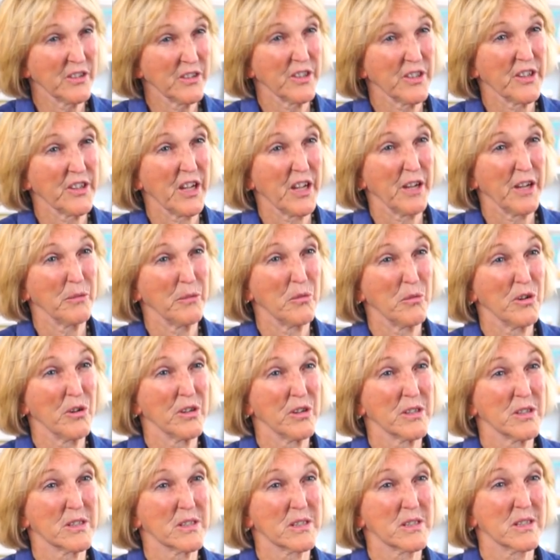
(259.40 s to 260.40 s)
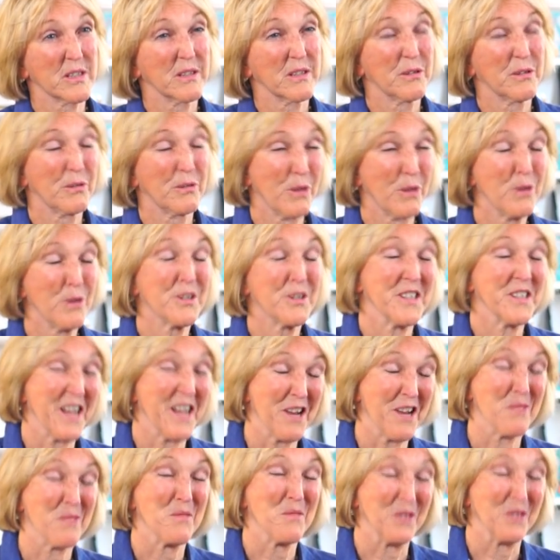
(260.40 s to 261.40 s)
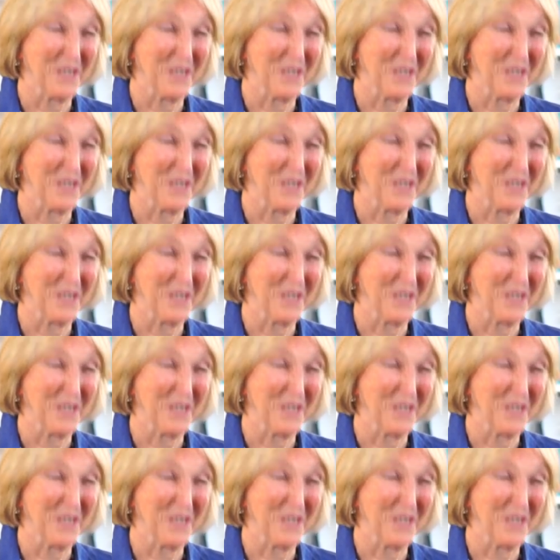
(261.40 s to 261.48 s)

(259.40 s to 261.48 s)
that I was, quote, an animal